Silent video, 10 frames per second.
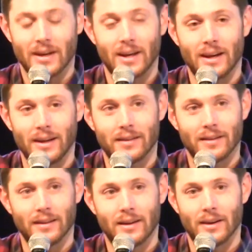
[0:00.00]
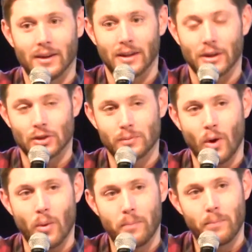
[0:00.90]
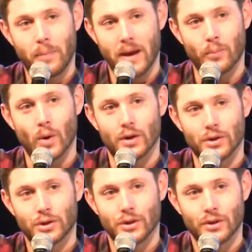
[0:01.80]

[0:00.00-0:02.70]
like a small paintbrush